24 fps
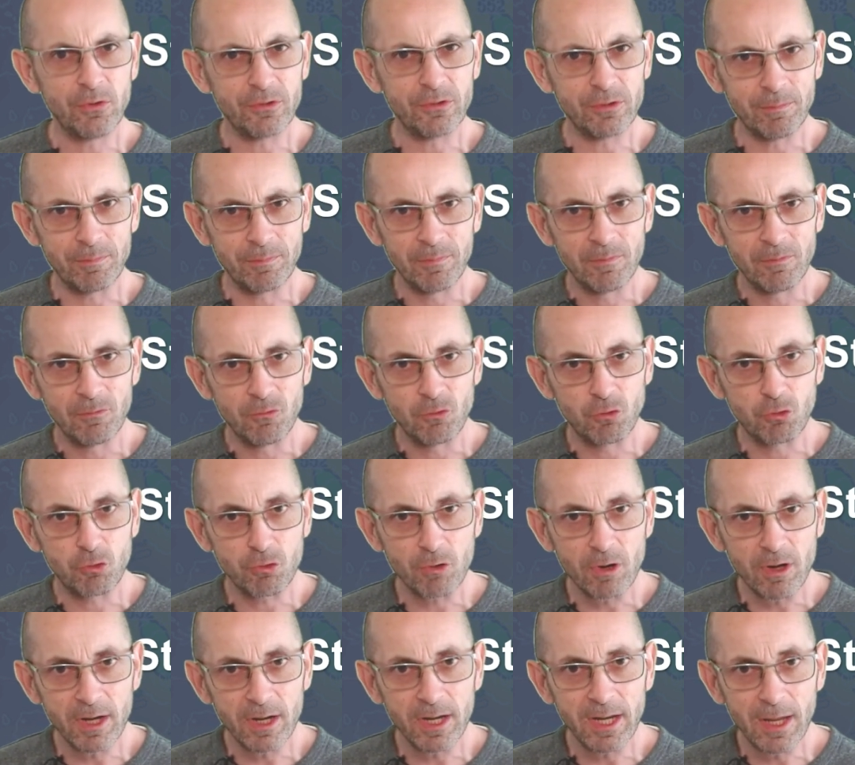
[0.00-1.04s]
Some
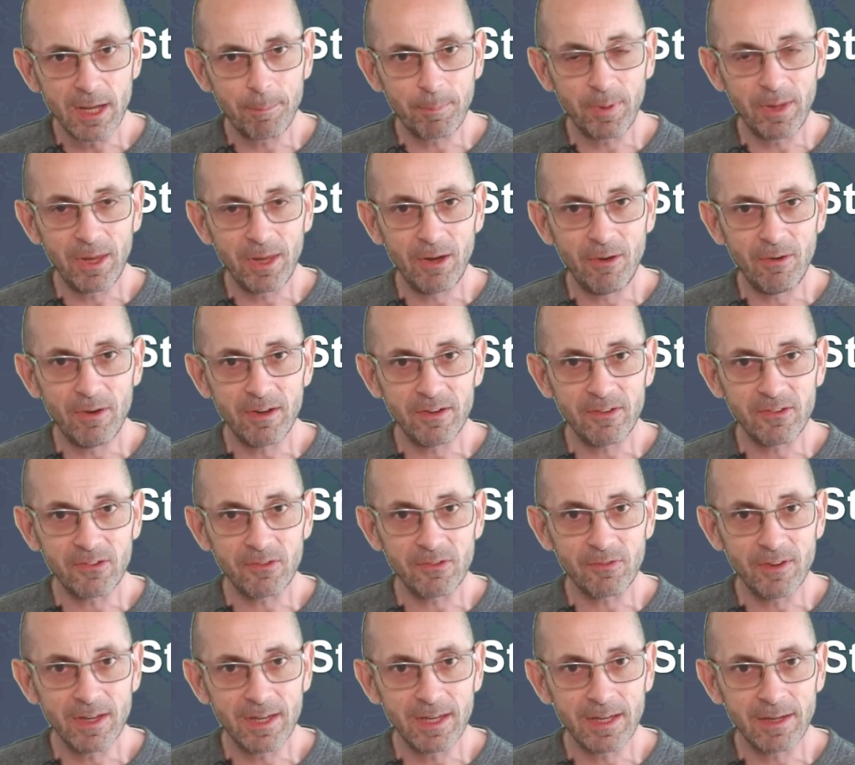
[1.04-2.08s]
drier periods
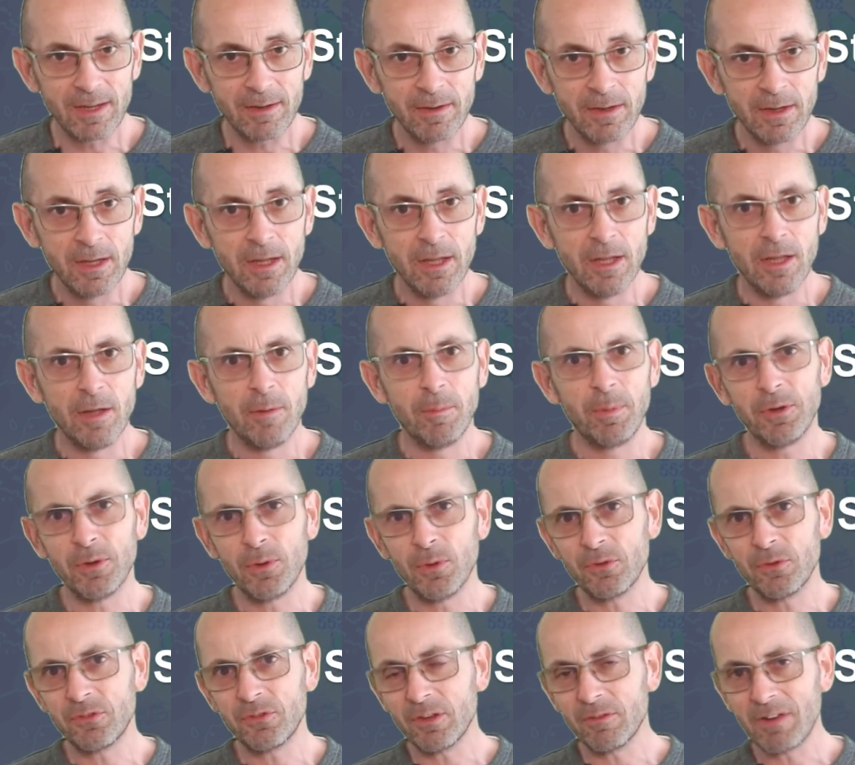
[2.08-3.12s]
there, but
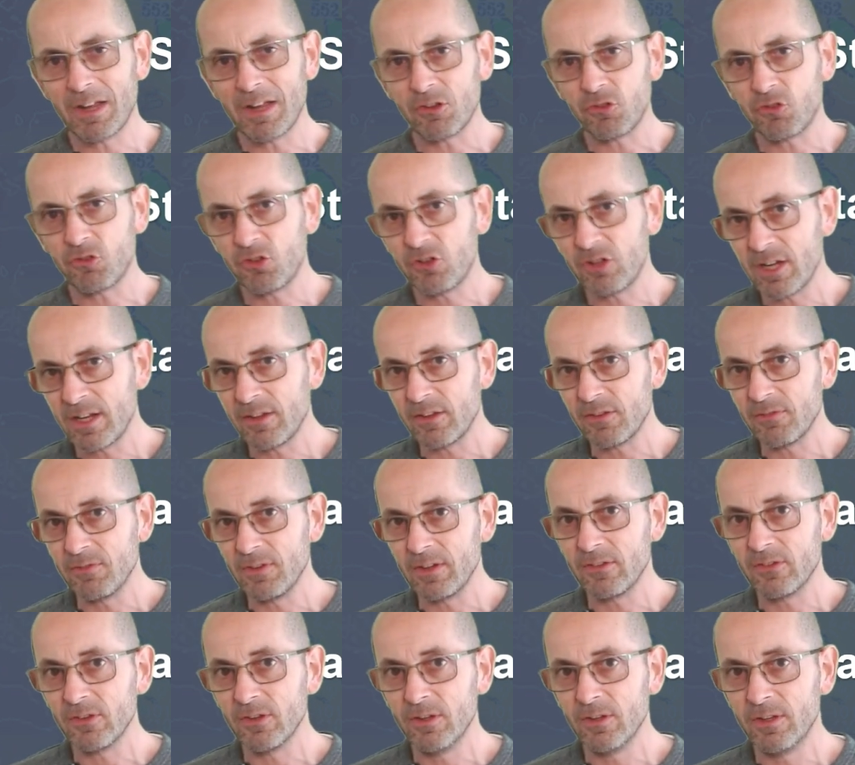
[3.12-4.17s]
also that chance of
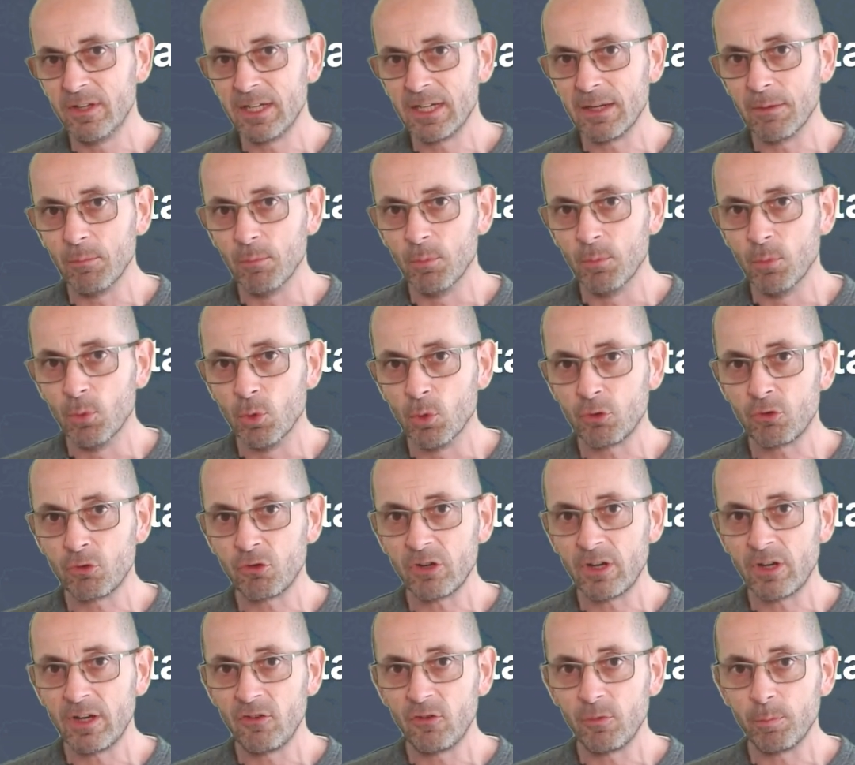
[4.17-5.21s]
it turning more
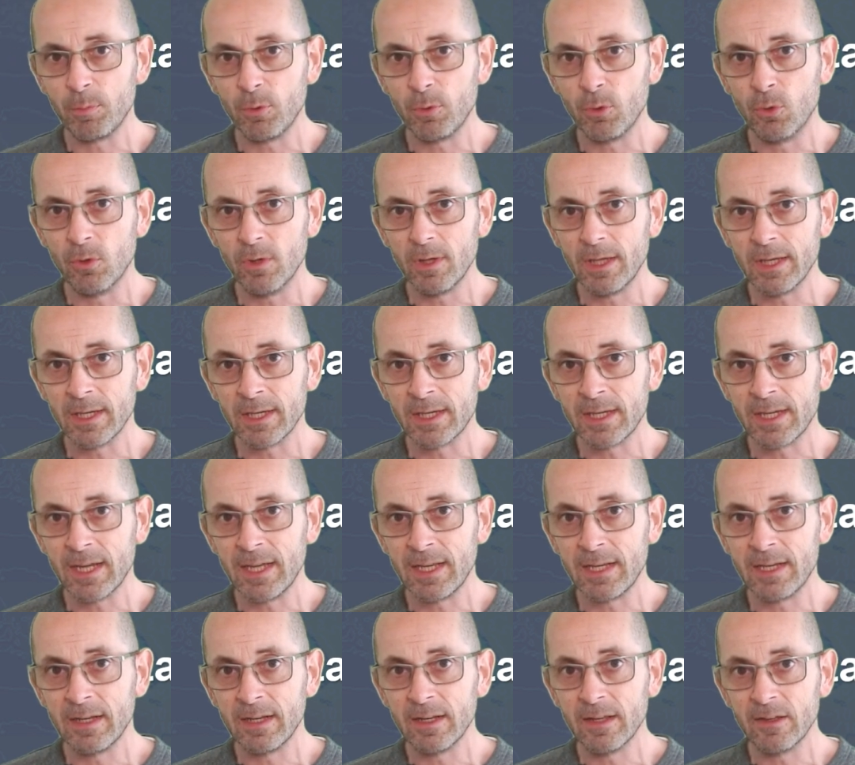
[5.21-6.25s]
changeable
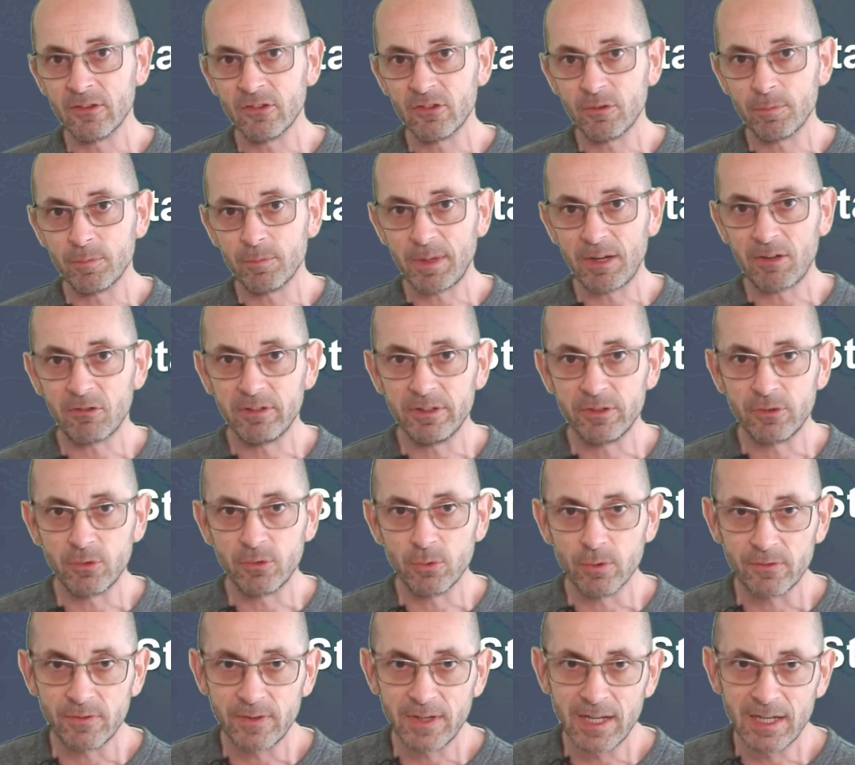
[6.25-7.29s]
again, especially
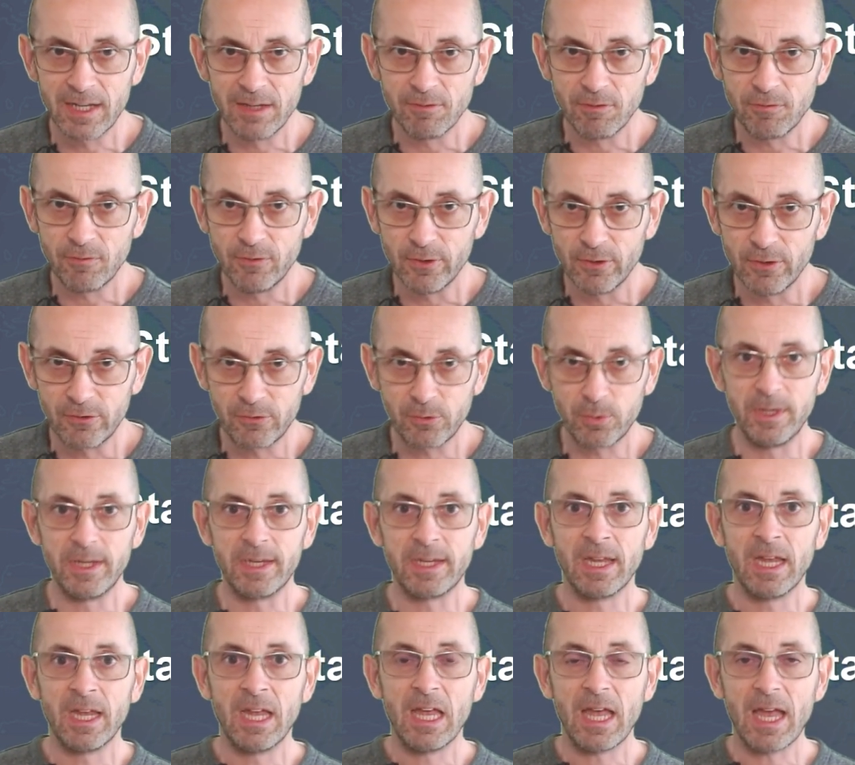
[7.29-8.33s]
towards the end of the first
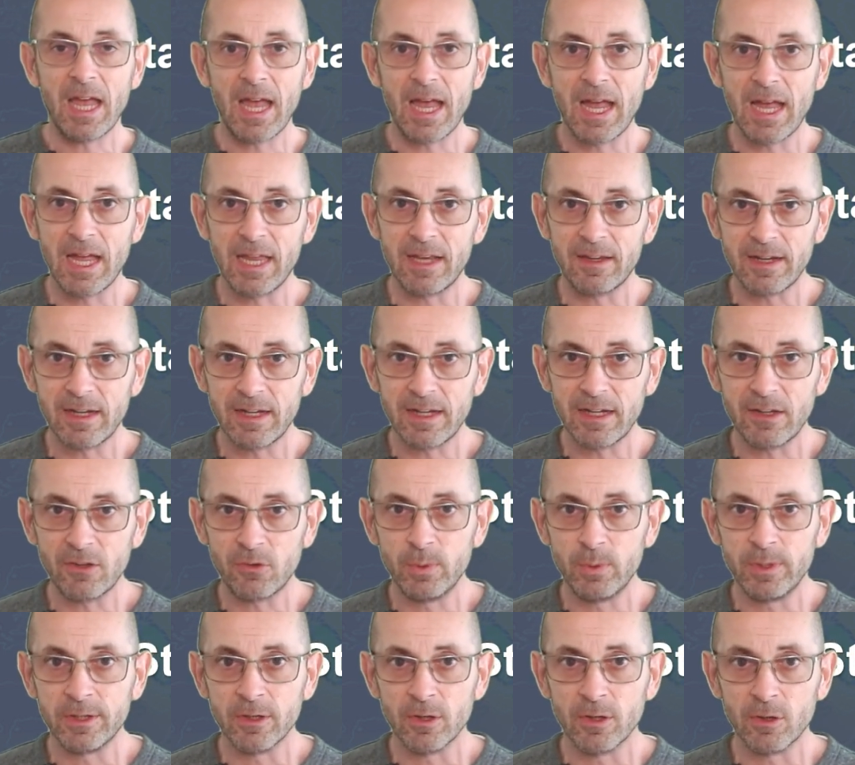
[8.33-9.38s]
week and
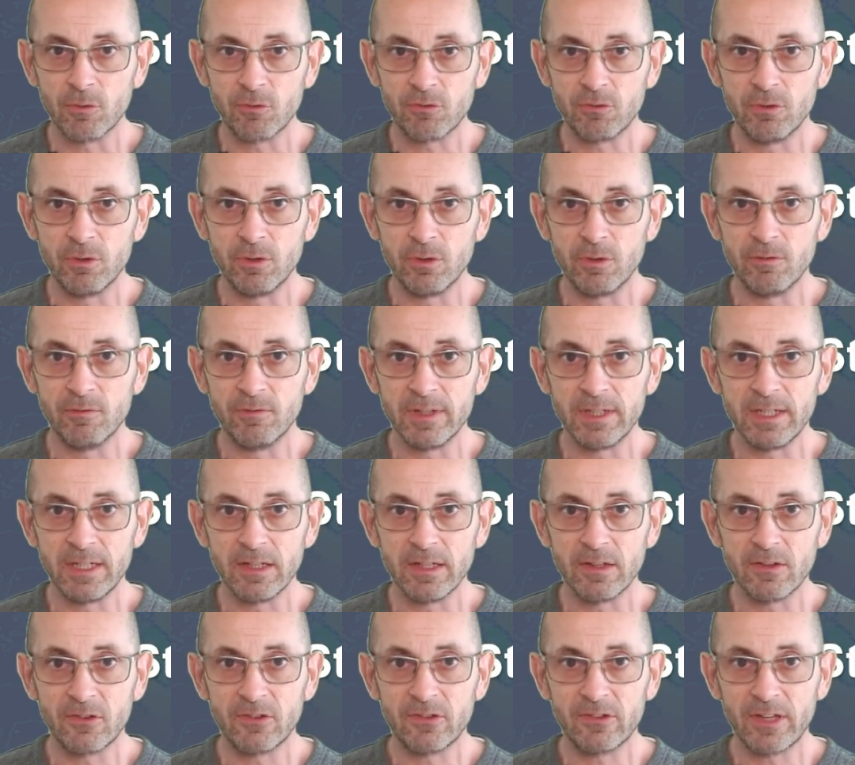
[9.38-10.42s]
as we go through the
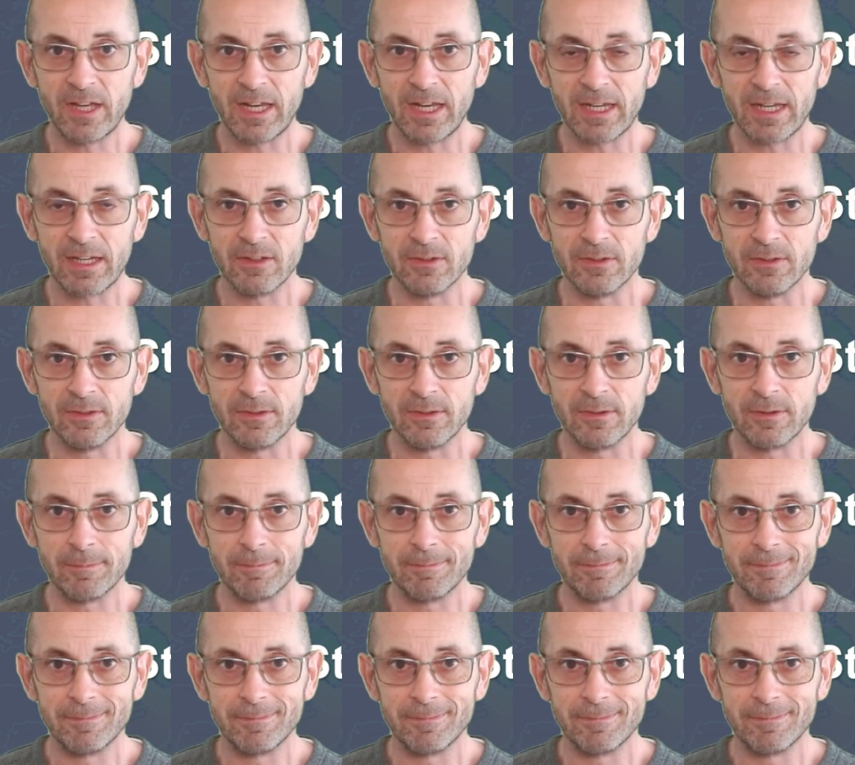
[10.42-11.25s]
second.